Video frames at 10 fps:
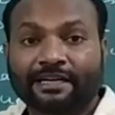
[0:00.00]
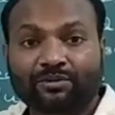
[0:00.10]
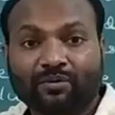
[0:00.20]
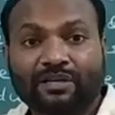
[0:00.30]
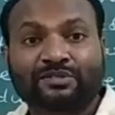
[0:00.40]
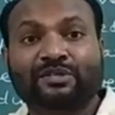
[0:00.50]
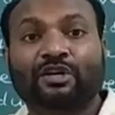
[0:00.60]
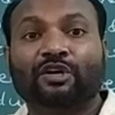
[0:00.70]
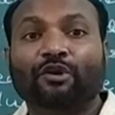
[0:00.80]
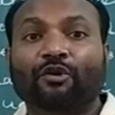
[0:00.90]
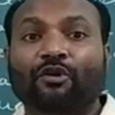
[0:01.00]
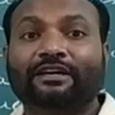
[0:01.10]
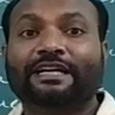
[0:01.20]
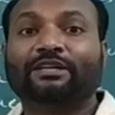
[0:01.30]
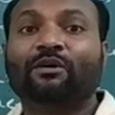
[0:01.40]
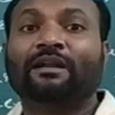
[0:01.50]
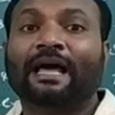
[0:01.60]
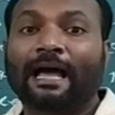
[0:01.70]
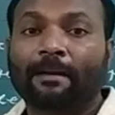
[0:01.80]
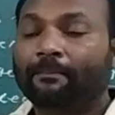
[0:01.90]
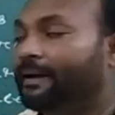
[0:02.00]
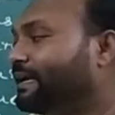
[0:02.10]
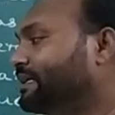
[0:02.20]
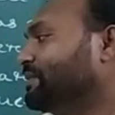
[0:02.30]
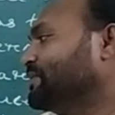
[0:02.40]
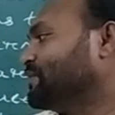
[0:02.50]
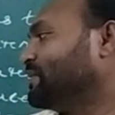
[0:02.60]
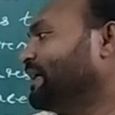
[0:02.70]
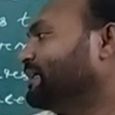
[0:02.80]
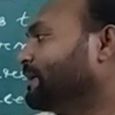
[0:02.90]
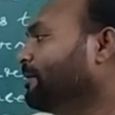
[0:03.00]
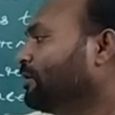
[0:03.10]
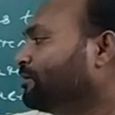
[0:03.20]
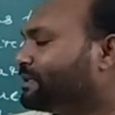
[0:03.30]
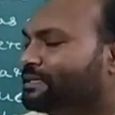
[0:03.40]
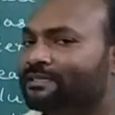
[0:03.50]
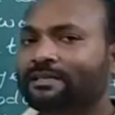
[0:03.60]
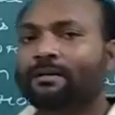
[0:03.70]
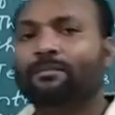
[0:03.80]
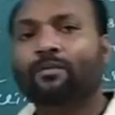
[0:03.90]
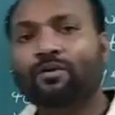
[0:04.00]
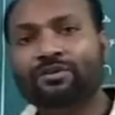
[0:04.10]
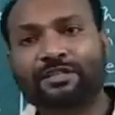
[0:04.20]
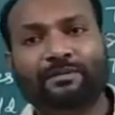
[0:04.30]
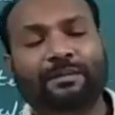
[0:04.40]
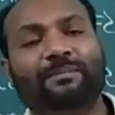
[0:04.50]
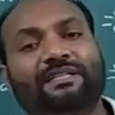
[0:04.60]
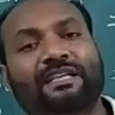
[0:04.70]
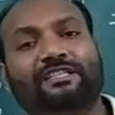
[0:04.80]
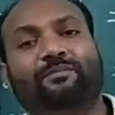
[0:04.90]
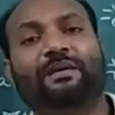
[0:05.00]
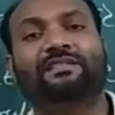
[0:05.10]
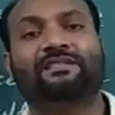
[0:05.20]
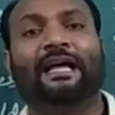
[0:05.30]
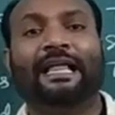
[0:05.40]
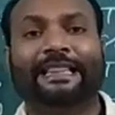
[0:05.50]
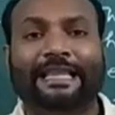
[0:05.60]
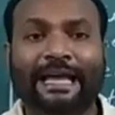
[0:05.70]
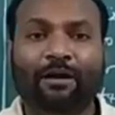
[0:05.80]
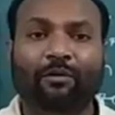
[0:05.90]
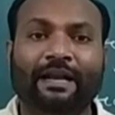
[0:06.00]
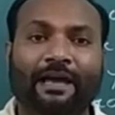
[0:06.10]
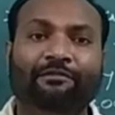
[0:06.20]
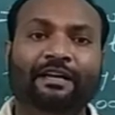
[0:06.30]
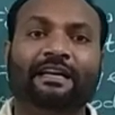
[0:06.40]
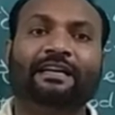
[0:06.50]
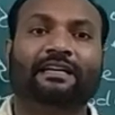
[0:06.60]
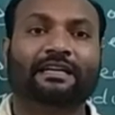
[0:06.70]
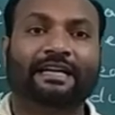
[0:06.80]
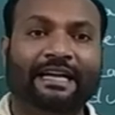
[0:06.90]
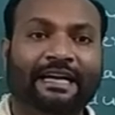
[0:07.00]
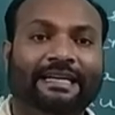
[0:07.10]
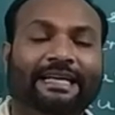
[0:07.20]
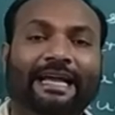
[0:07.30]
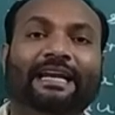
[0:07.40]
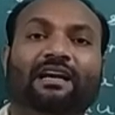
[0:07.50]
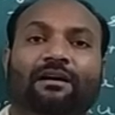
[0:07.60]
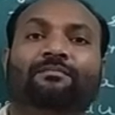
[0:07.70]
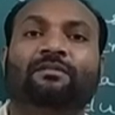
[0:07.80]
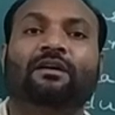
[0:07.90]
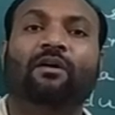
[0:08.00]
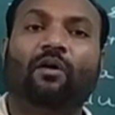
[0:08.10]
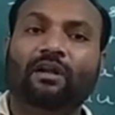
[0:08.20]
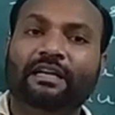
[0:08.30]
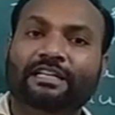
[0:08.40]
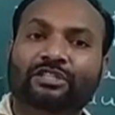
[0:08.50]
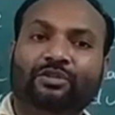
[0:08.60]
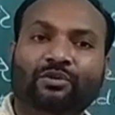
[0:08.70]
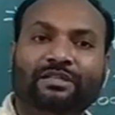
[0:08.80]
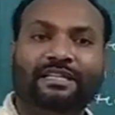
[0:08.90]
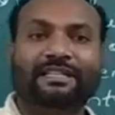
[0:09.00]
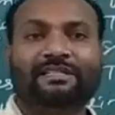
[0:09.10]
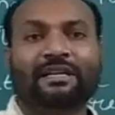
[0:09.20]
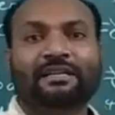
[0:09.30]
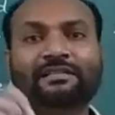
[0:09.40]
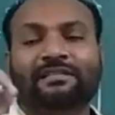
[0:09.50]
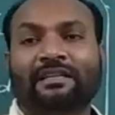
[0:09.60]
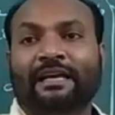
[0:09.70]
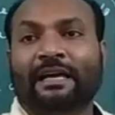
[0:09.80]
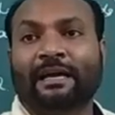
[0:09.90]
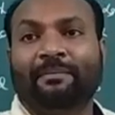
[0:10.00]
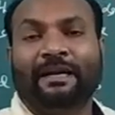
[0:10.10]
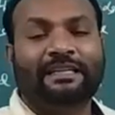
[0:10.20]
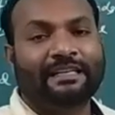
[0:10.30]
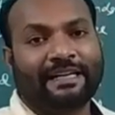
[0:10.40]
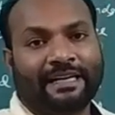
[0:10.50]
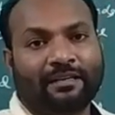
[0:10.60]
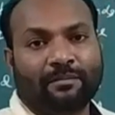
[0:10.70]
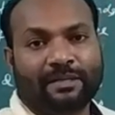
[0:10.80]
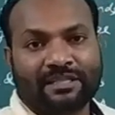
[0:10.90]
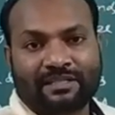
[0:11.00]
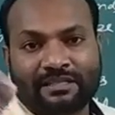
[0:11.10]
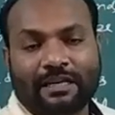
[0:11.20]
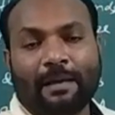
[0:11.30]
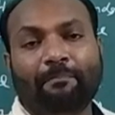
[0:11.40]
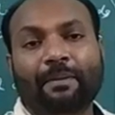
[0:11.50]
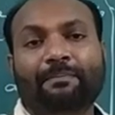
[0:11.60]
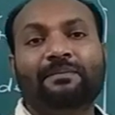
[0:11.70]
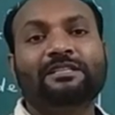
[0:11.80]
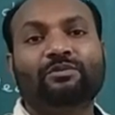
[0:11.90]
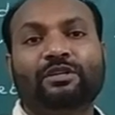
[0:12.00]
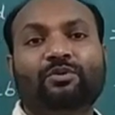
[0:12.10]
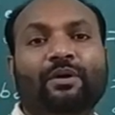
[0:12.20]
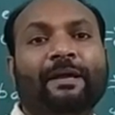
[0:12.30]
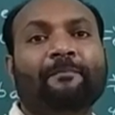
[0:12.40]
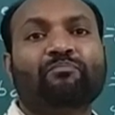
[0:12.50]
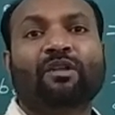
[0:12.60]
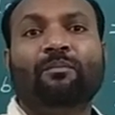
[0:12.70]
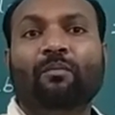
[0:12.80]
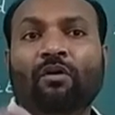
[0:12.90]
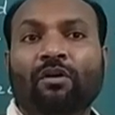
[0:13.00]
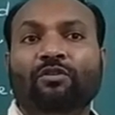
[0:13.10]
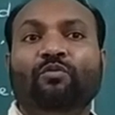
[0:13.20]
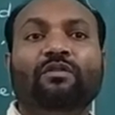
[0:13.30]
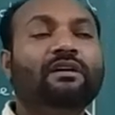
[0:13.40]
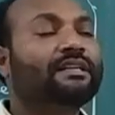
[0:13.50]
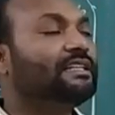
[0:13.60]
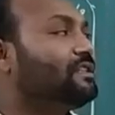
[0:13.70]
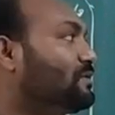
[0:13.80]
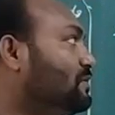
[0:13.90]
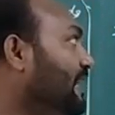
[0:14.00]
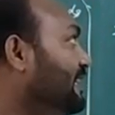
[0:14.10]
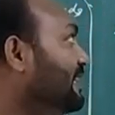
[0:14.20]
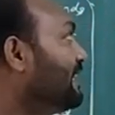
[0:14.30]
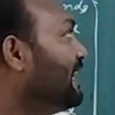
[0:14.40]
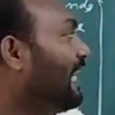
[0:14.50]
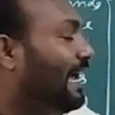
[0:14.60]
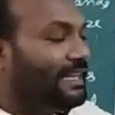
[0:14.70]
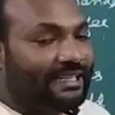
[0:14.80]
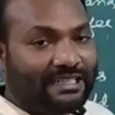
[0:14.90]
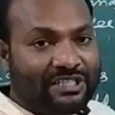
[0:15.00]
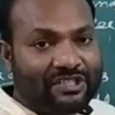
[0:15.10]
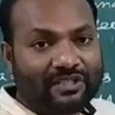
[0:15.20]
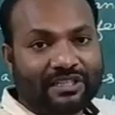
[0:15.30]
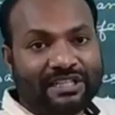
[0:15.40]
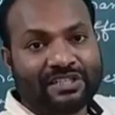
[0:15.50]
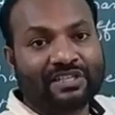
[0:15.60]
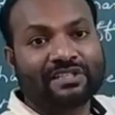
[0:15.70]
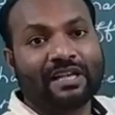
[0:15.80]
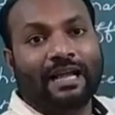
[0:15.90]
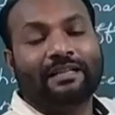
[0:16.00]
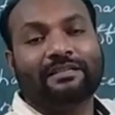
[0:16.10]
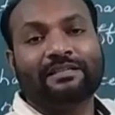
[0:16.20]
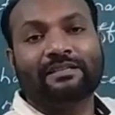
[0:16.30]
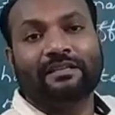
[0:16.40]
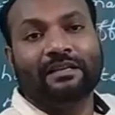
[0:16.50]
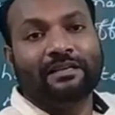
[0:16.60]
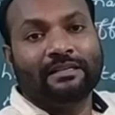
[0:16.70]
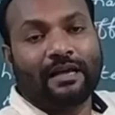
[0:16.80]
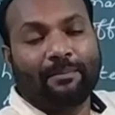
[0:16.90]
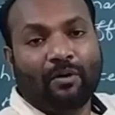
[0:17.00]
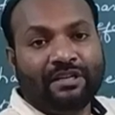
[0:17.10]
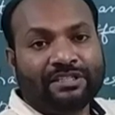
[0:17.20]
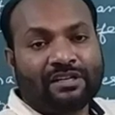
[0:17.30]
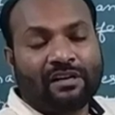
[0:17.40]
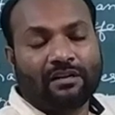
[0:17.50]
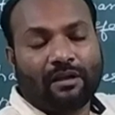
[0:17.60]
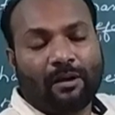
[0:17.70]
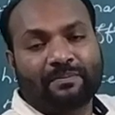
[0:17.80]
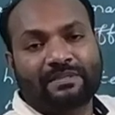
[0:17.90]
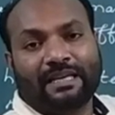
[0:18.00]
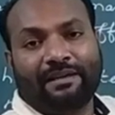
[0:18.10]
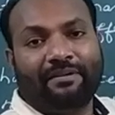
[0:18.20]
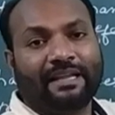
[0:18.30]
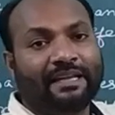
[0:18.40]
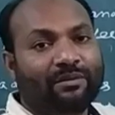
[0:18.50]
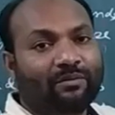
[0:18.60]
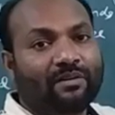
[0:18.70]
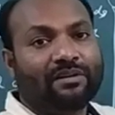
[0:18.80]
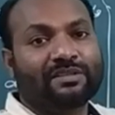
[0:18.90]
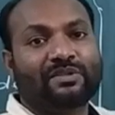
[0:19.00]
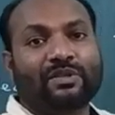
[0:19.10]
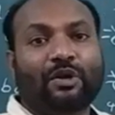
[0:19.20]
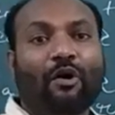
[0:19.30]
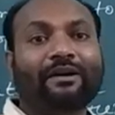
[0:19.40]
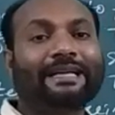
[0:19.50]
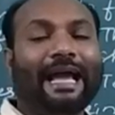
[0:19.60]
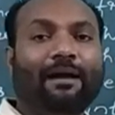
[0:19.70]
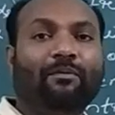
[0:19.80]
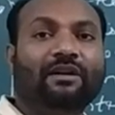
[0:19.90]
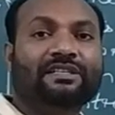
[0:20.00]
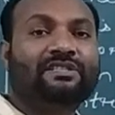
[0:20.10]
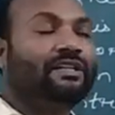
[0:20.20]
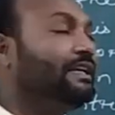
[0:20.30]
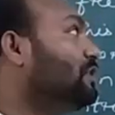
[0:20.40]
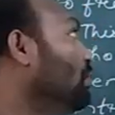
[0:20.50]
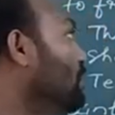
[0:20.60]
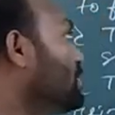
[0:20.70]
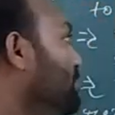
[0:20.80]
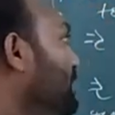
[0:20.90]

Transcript: it was not at all happened in the society, because most of the businessmen they were having great income only through this slave trade, because the slave peoples were doing more work in the society, and that is the reasons the abolition of slavery was not abolished in those